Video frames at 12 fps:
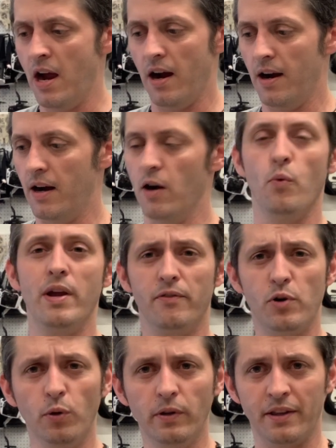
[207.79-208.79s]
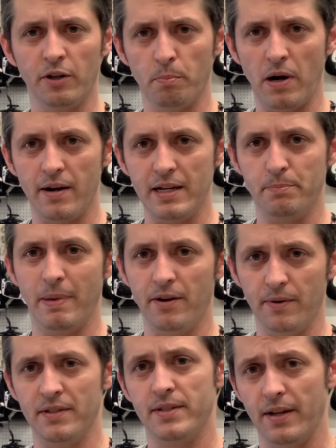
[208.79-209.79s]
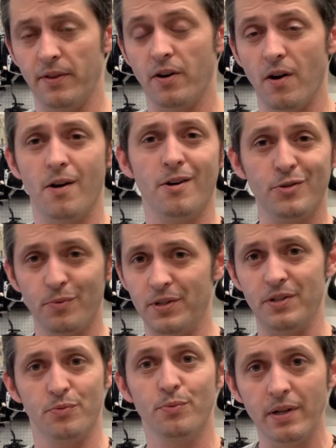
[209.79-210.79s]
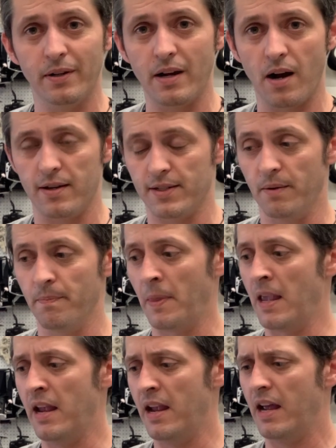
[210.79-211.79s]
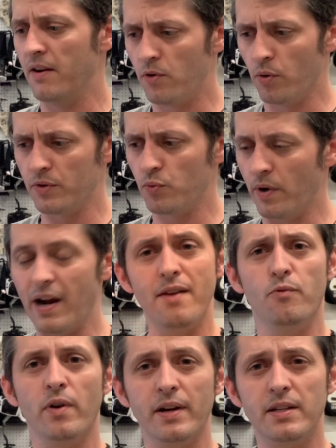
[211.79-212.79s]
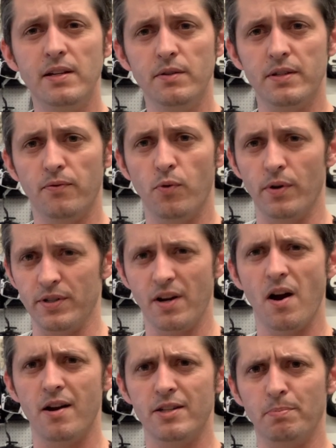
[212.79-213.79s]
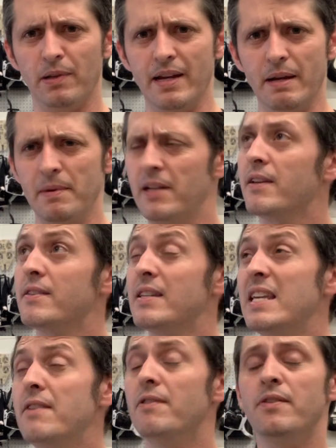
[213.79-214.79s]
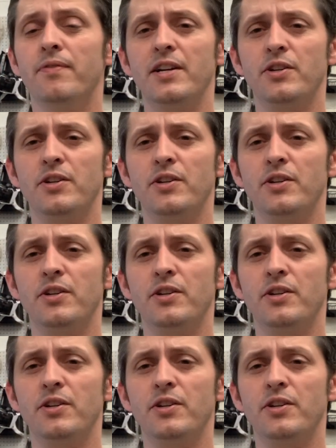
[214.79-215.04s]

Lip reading: a way of cooling their bodies better inside the cars, which is really awesome. And of course, what I've wanted to use it for is cosplay, because even if I